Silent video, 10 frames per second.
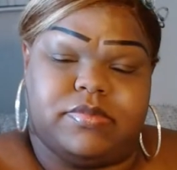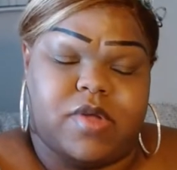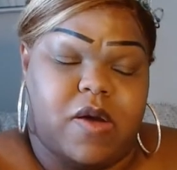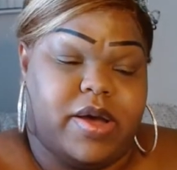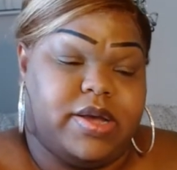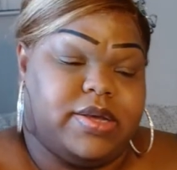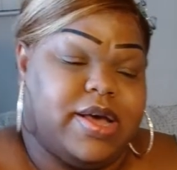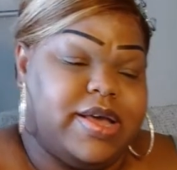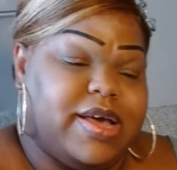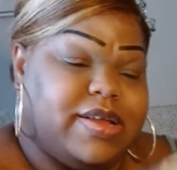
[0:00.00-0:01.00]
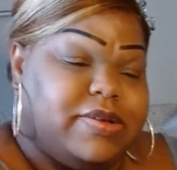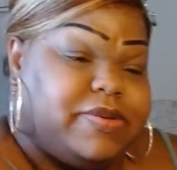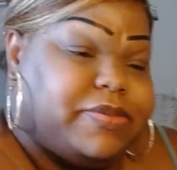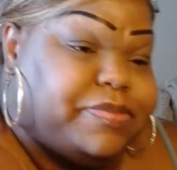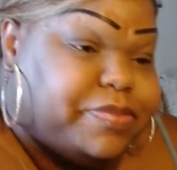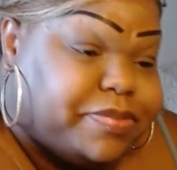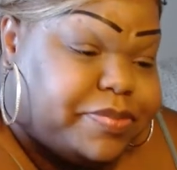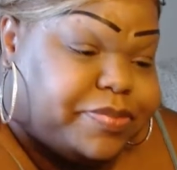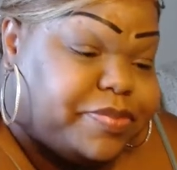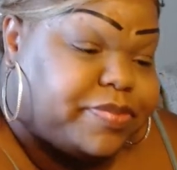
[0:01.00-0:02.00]
All right, how y'all
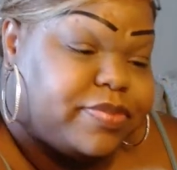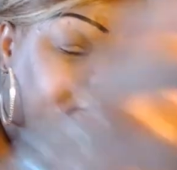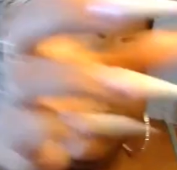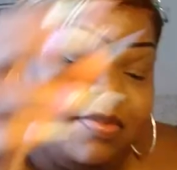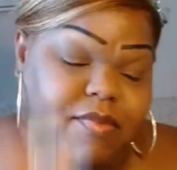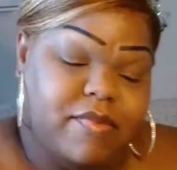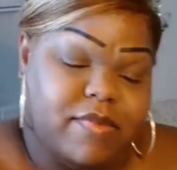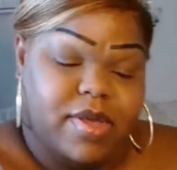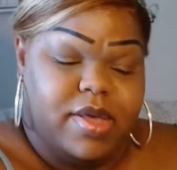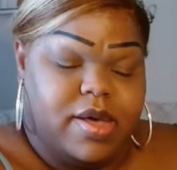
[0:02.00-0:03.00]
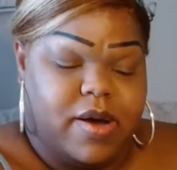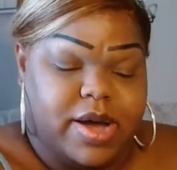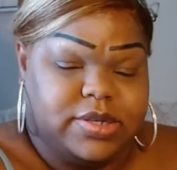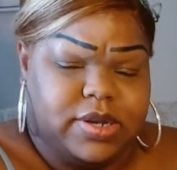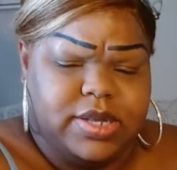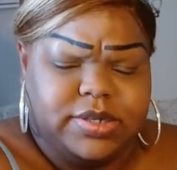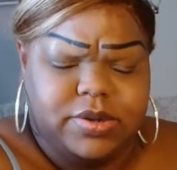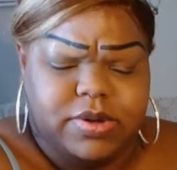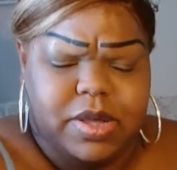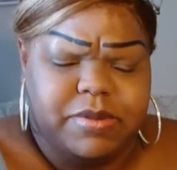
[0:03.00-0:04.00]
doing? All right, so let's see
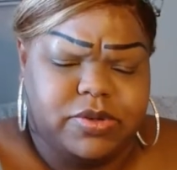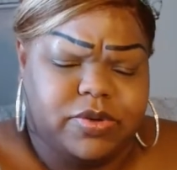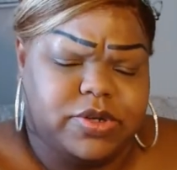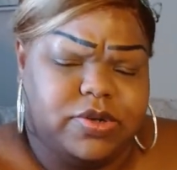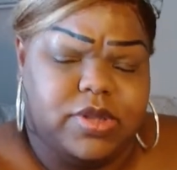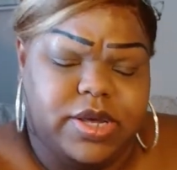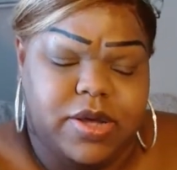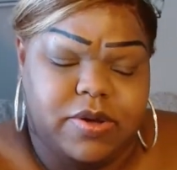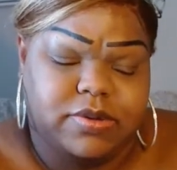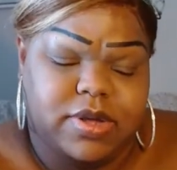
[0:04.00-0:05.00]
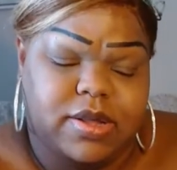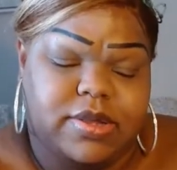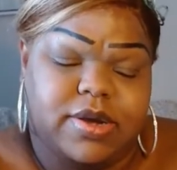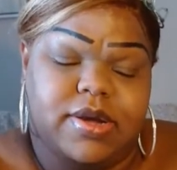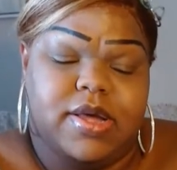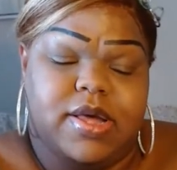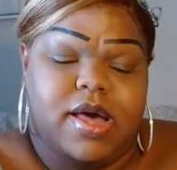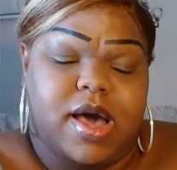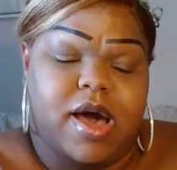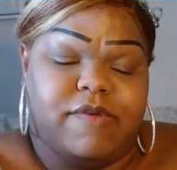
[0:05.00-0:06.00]
who coming to you, Leos out there.
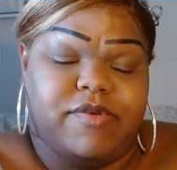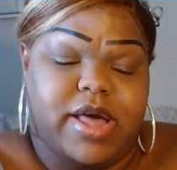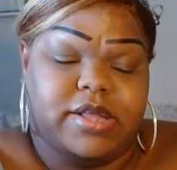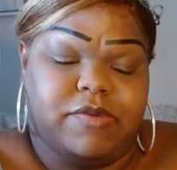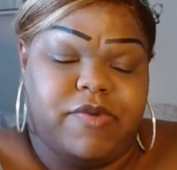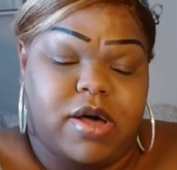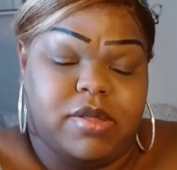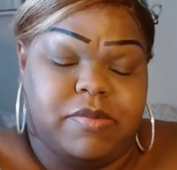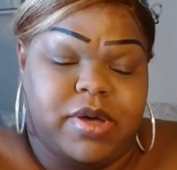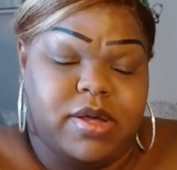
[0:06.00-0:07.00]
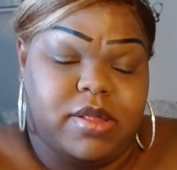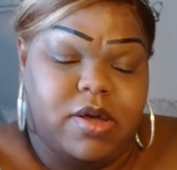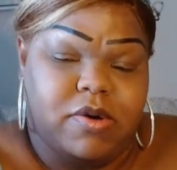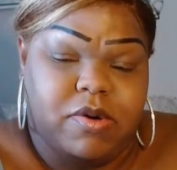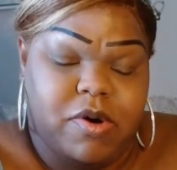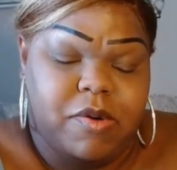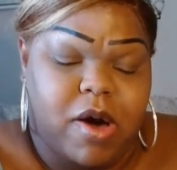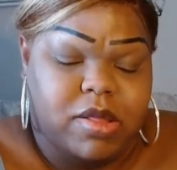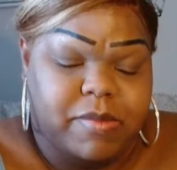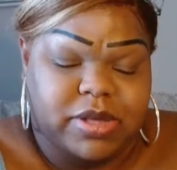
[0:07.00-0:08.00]
Uh, if you'd like to follow me along on
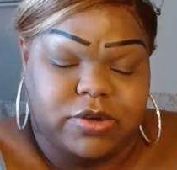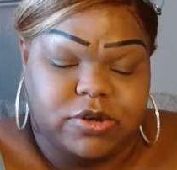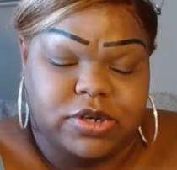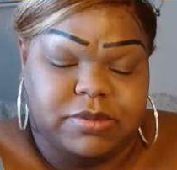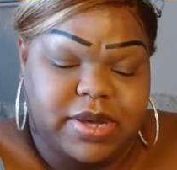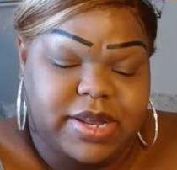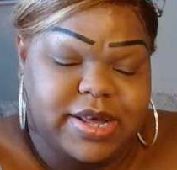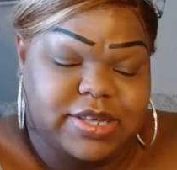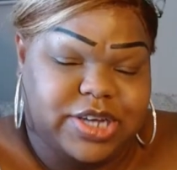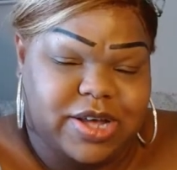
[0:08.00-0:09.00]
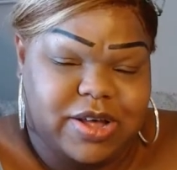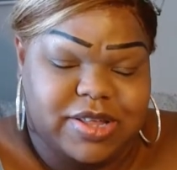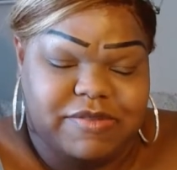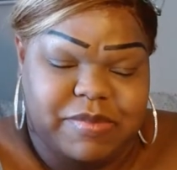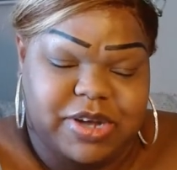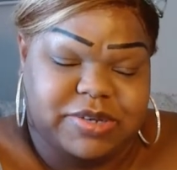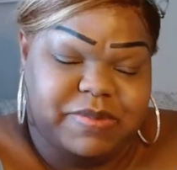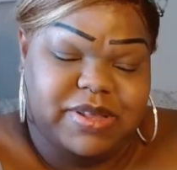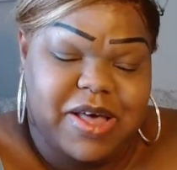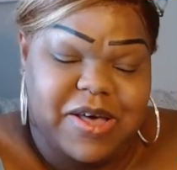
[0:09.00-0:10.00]
all of my social media, check out the information
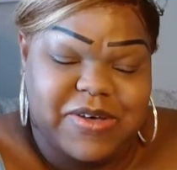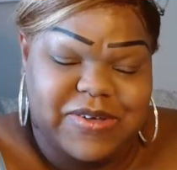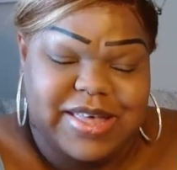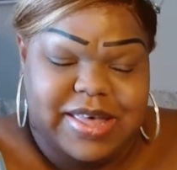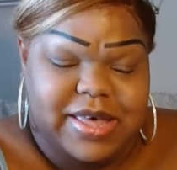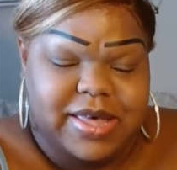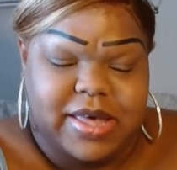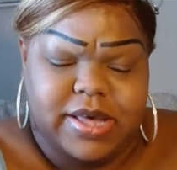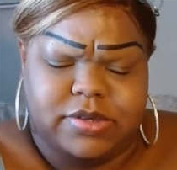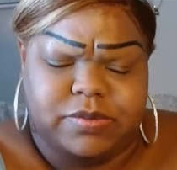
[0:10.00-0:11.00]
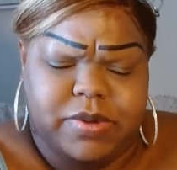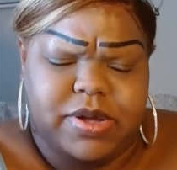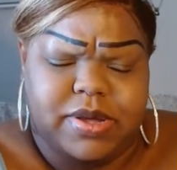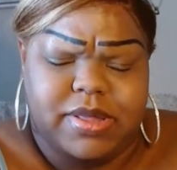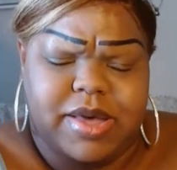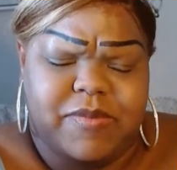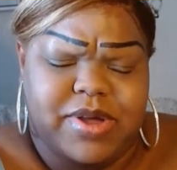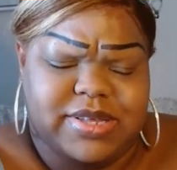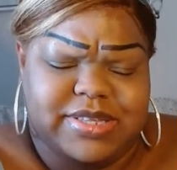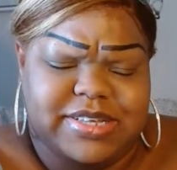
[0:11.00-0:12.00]
below as well. Like,
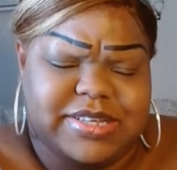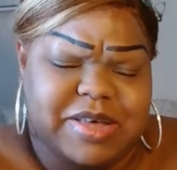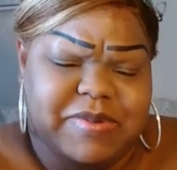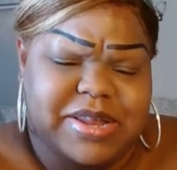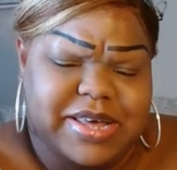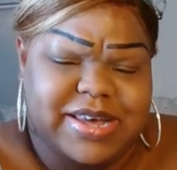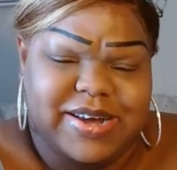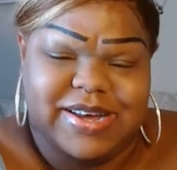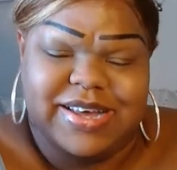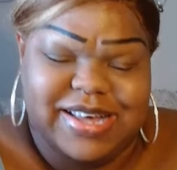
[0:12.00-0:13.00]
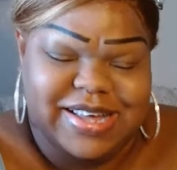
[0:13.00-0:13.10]
what is this coming in here?